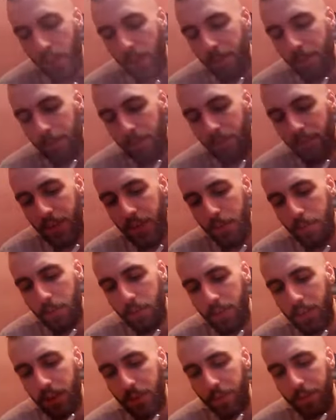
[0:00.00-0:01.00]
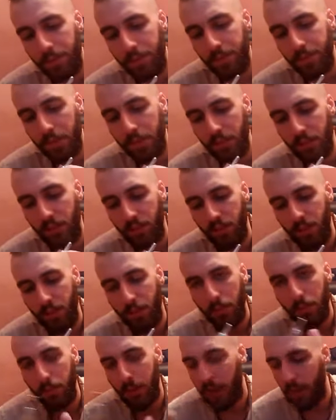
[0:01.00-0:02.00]
the vape of it. This is
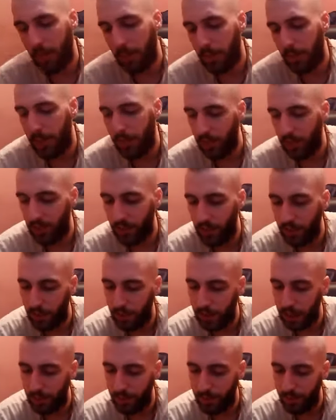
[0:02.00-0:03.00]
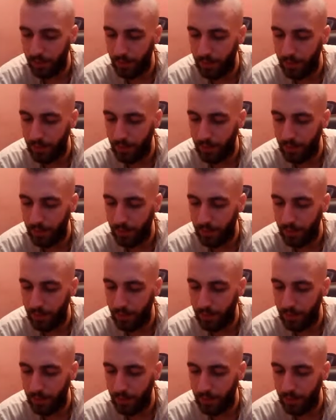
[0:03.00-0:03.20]
the Pink Man that's in there.